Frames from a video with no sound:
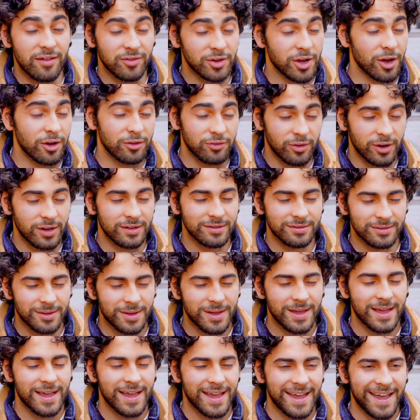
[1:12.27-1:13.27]
have a girlfriend,
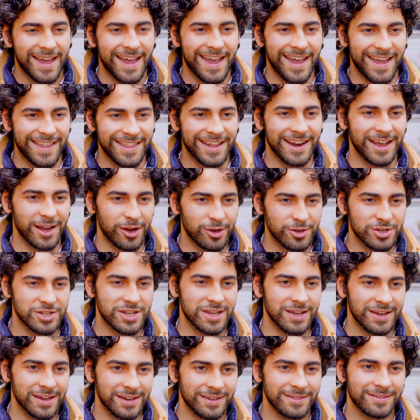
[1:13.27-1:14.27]
then I go
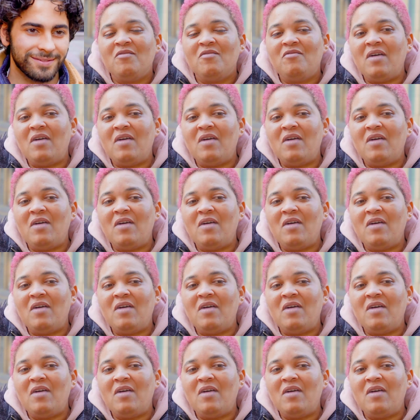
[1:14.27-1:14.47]
see her.